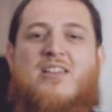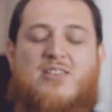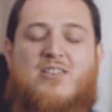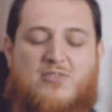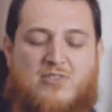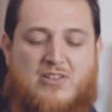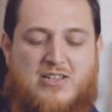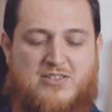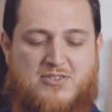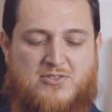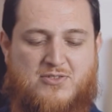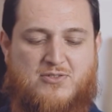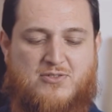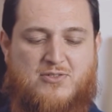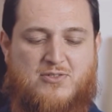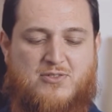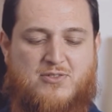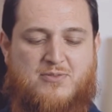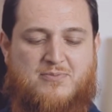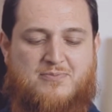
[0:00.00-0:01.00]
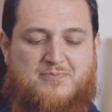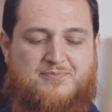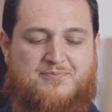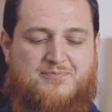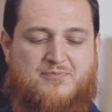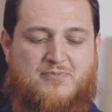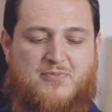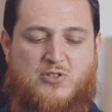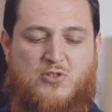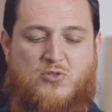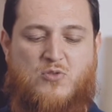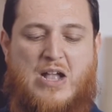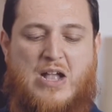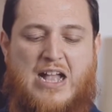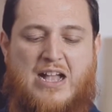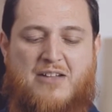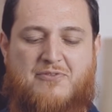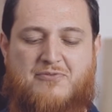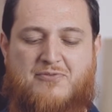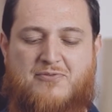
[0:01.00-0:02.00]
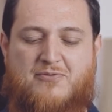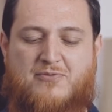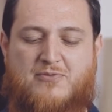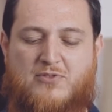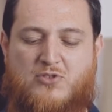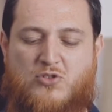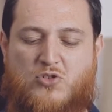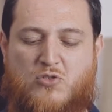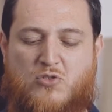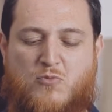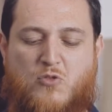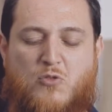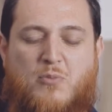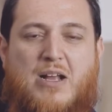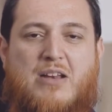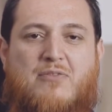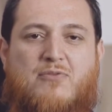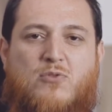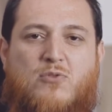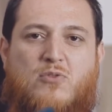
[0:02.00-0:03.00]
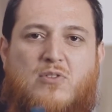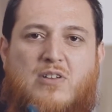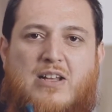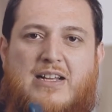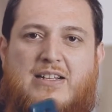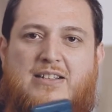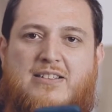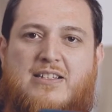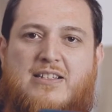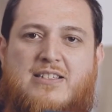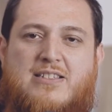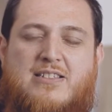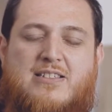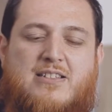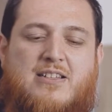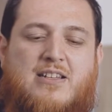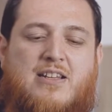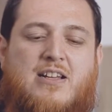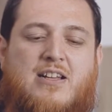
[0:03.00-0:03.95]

Okay, so you have your mobile phone like this.